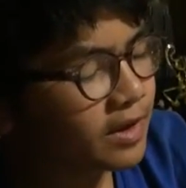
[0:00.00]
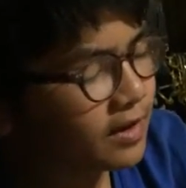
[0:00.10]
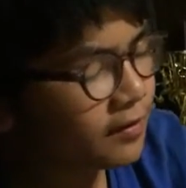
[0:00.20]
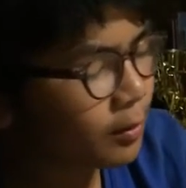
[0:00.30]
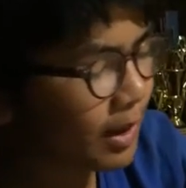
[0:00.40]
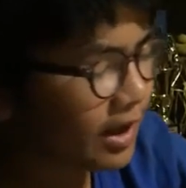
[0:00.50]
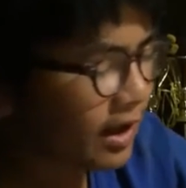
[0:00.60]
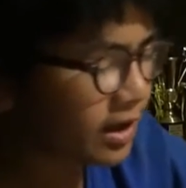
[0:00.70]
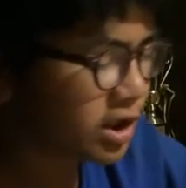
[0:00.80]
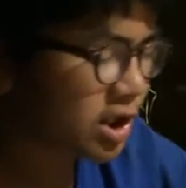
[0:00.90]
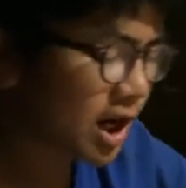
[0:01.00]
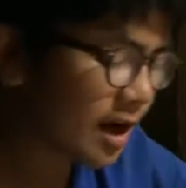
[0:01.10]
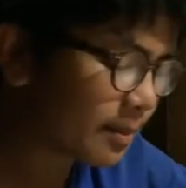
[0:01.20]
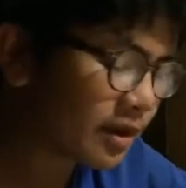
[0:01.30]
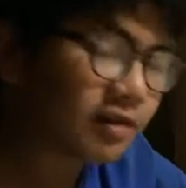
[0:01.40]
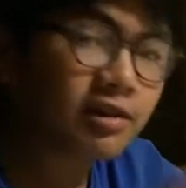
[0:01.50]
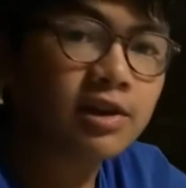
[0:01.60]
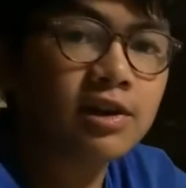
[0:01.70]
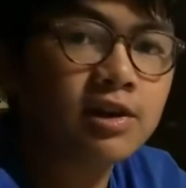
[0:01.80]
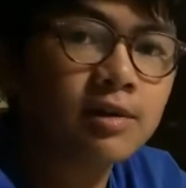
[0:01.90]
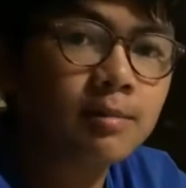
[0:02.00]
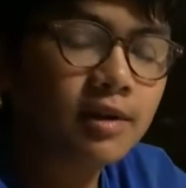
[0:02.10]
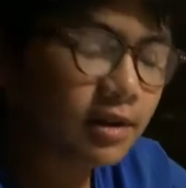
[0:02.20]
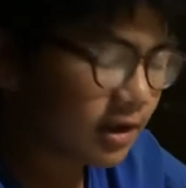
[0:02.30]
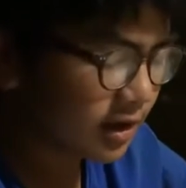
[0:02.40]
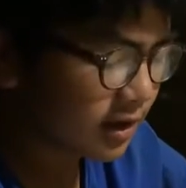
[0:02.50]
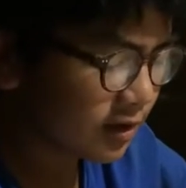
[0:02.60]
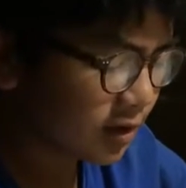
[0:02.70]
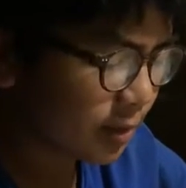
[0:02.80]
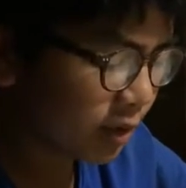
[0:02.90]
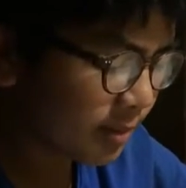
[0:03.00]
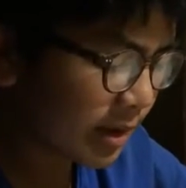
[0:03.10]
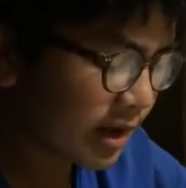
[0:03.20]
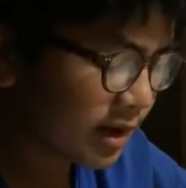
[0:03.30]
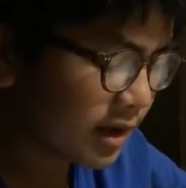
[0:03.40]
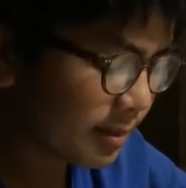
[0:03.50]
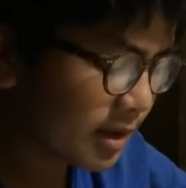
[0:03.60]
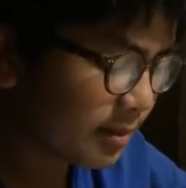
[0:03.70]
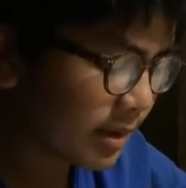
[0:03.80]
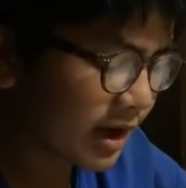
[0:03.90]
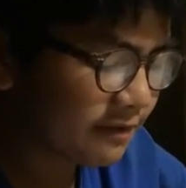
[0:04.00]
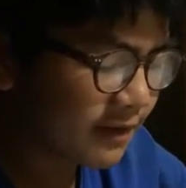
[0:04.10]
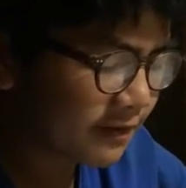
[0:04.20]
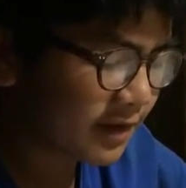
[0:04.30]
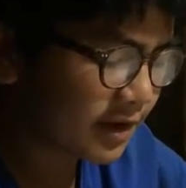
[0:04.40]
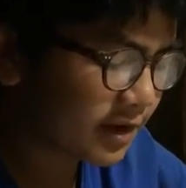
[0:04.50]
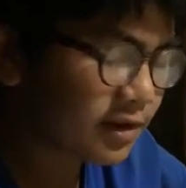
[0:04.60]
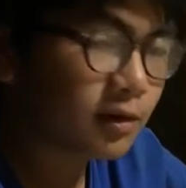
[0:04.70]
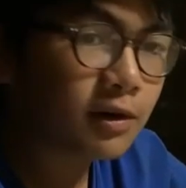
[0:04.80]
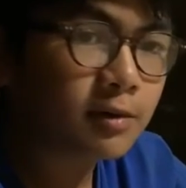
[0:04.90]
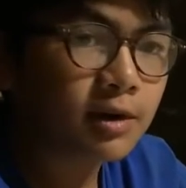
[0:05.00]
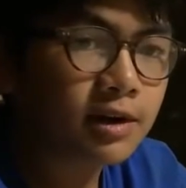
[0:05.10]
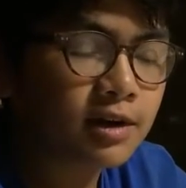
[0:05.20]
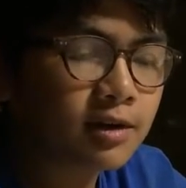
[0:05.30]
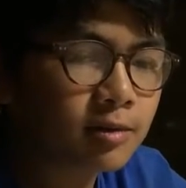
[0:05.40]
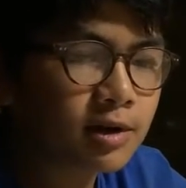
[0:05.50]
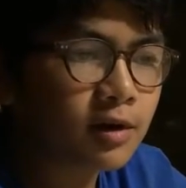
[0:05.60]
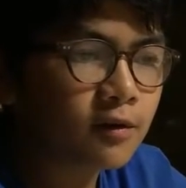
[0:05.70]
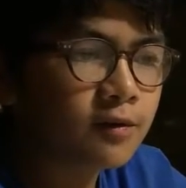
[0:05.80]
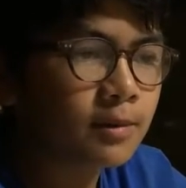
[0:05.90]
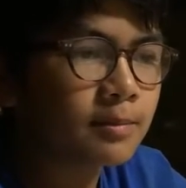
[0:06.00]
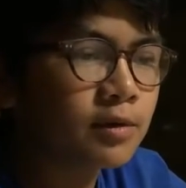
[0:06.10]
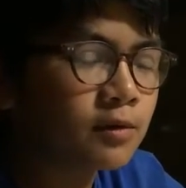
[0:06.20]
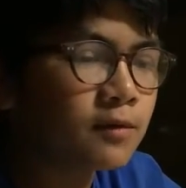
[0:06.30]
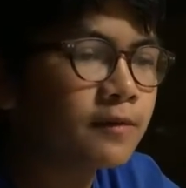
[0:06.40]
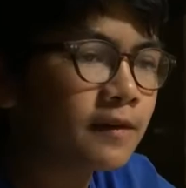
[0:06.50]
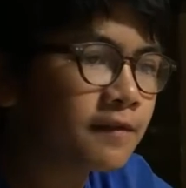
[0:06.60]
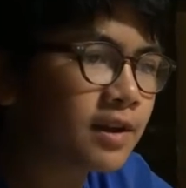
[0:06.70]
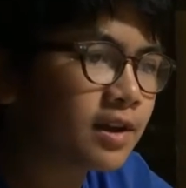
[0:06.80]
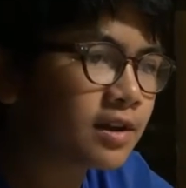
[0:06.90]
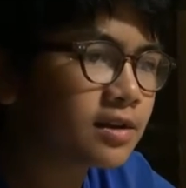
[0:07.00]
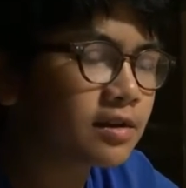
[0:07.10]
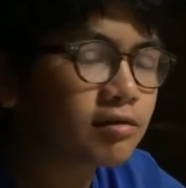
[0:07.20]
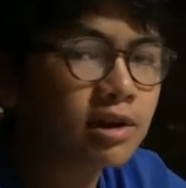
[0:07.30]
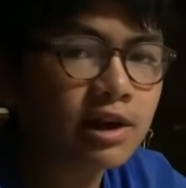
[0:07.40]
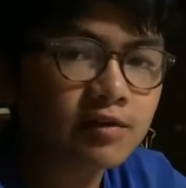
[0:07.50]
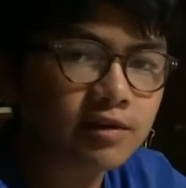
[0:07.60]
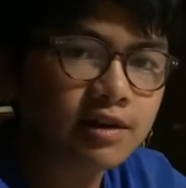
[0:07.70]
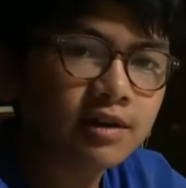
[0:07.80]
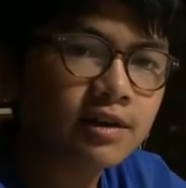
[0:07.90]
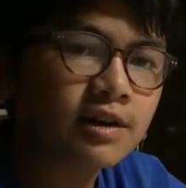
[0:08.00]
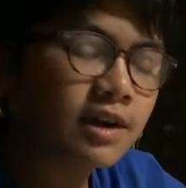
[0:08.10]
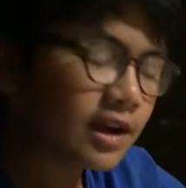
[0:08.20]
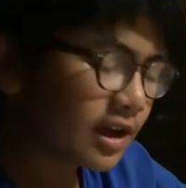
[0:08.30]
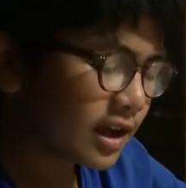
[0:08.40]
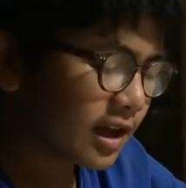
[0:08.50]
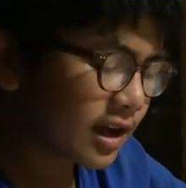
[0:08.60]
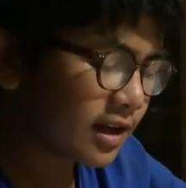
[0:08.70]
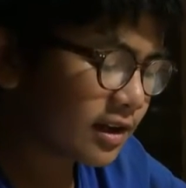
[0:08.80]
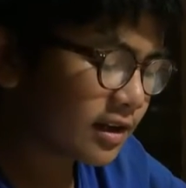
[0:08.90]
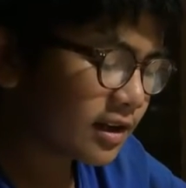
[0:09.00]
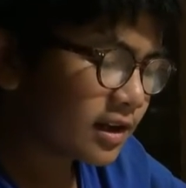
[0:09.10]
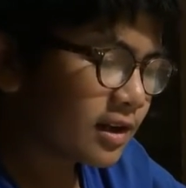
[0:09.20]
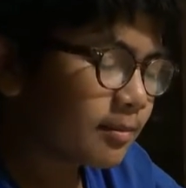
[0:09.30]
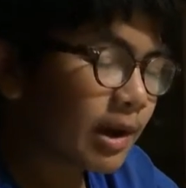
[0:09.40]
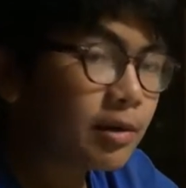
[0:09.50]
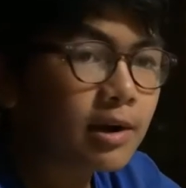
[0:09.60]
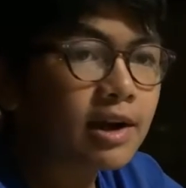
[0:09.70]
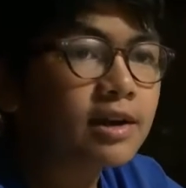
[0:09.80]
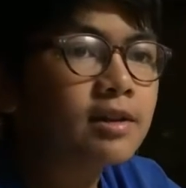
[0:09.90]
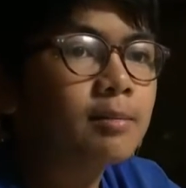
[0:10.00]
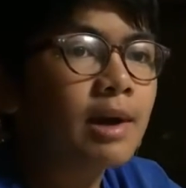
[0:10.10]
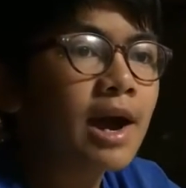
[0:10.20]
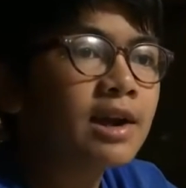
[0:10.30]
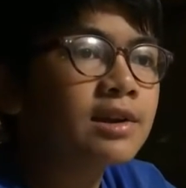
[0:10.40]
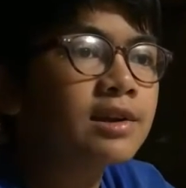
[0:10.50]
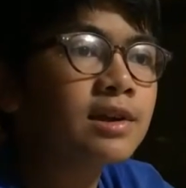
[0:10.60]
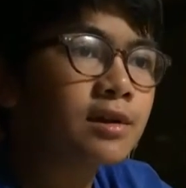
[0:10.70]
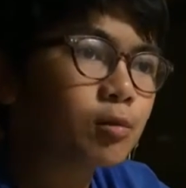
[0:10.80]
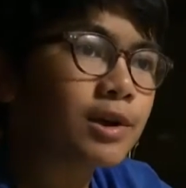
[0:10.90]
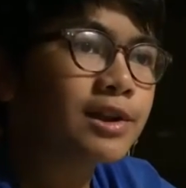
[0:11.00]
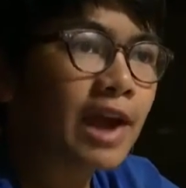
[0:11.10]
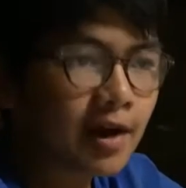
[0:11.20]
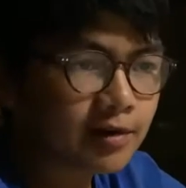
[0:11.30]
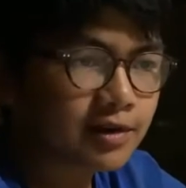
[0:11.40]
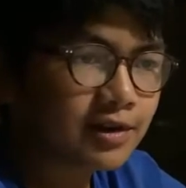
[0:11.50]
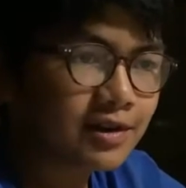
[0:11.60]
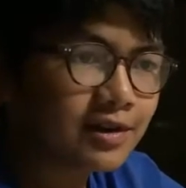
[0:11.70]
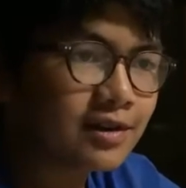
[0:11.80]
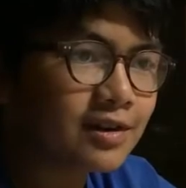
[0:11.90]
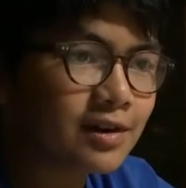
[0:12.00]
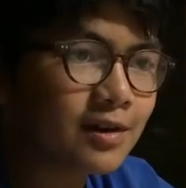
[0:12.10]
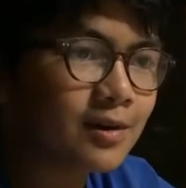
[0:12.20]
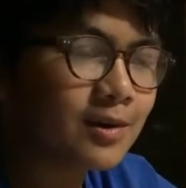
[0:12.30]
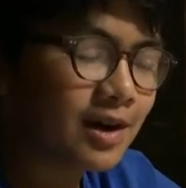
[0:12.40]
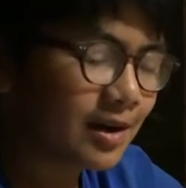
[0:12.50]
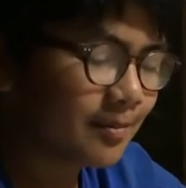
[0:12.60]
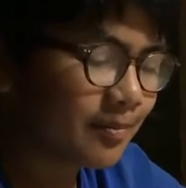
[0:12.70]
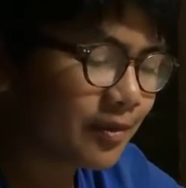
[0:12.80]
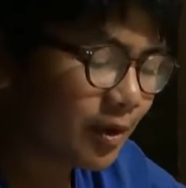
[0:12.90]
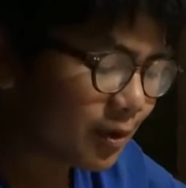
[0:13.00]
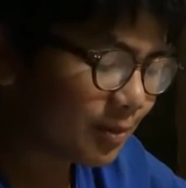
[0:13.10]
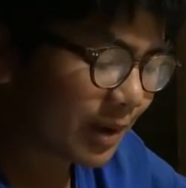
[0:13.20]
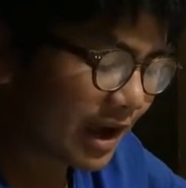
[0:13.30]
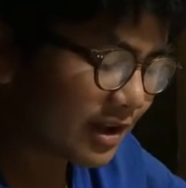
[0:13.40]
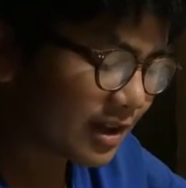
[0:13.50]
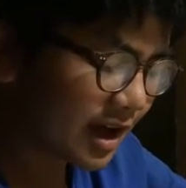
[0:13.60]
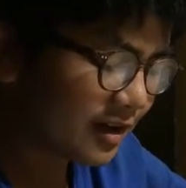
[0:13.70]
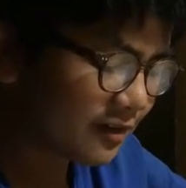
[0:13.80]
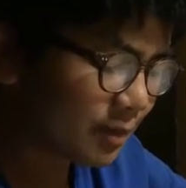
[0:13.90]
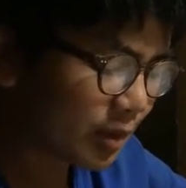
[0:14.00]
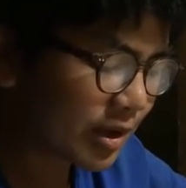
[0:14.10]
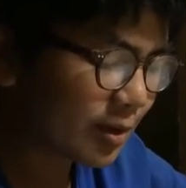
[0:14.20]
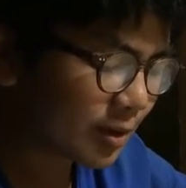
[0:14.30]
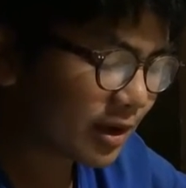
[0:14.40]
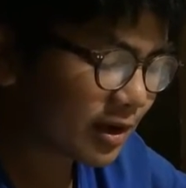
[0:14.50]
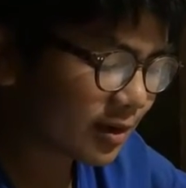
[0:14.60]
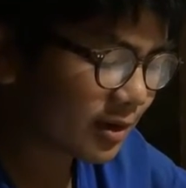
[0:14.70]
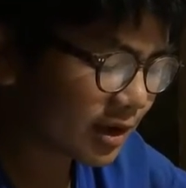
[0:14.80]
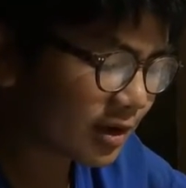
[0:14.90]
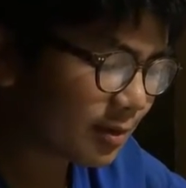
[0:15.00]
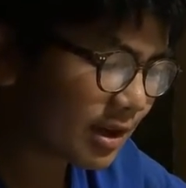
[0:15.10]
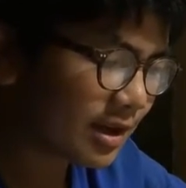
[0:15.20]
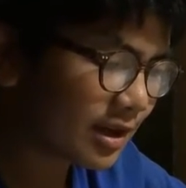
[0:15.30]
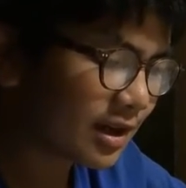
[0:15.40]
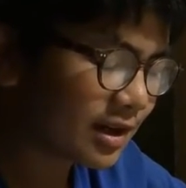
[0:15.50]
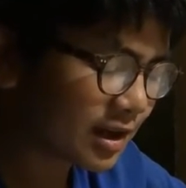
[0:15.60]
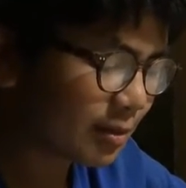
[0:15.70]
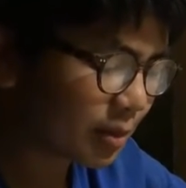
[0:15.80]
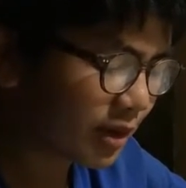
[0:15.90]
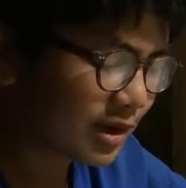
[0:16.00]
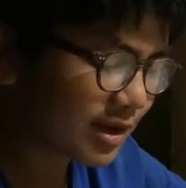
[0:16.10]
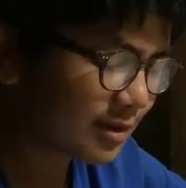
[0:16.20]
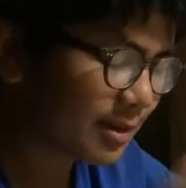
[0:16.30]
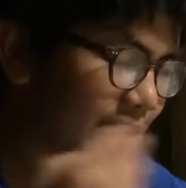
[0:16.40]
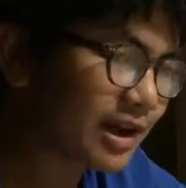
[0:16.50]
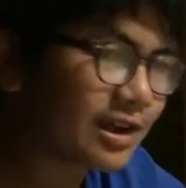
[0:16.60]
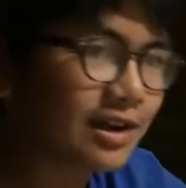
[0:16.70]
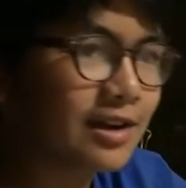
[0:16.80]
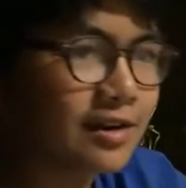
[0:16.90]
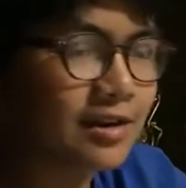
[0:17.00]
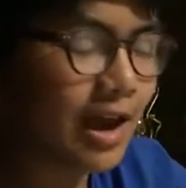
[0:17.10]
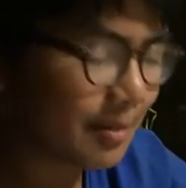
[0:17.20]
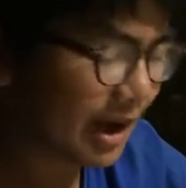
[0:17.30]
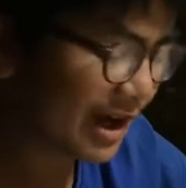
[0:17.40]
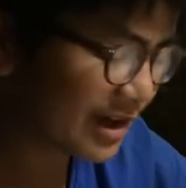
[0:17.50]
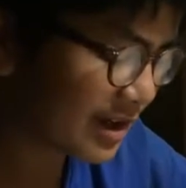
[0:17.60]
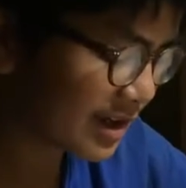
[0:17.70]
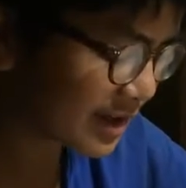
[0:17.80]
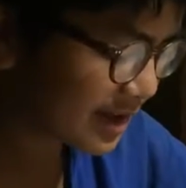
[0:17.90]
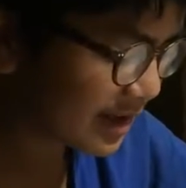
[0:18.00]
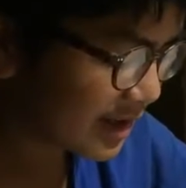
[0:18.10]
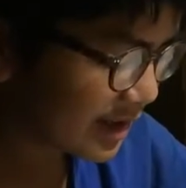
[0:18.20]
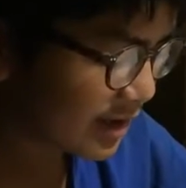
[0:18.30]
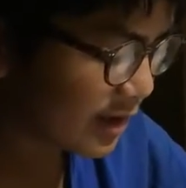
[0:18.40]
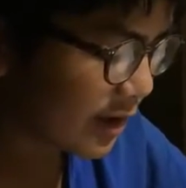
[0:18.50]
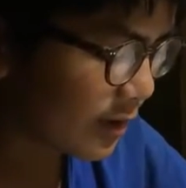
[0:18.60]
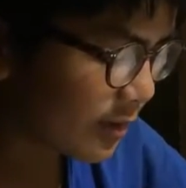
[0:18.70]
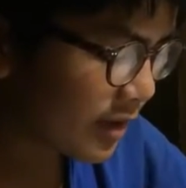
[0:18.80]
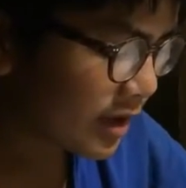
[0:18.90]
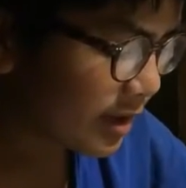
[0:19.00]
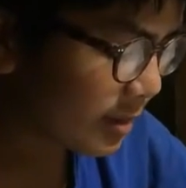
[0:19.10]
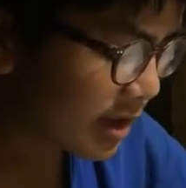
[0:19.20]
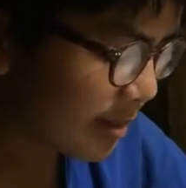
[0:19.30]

if you buy that in the shop, it increases your Pokemon limit by 50. So it would go from 250 to 300. And by the way, the max is 1,000. So don't buy a lot of PokeCoins only to be disappointed by that max. So let me